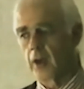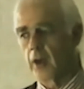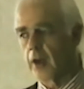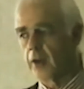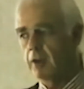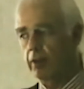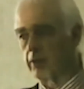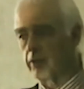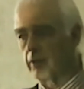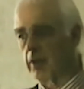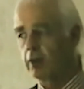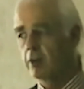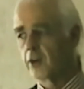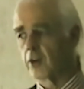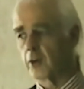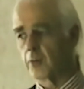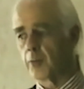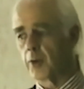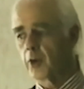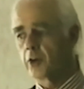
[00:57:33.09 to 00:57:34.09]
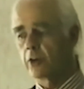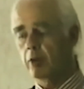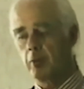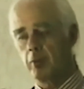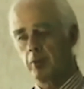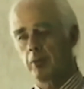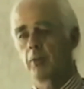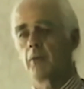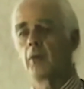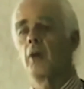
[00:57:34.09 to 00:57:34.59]
And right at the
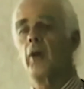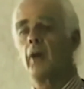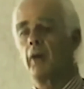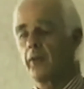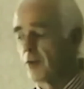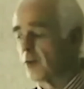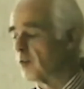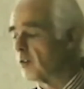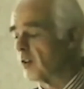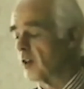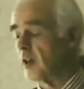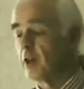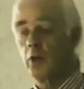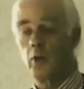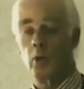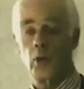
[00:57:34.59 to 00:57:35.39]
bottom of the sea,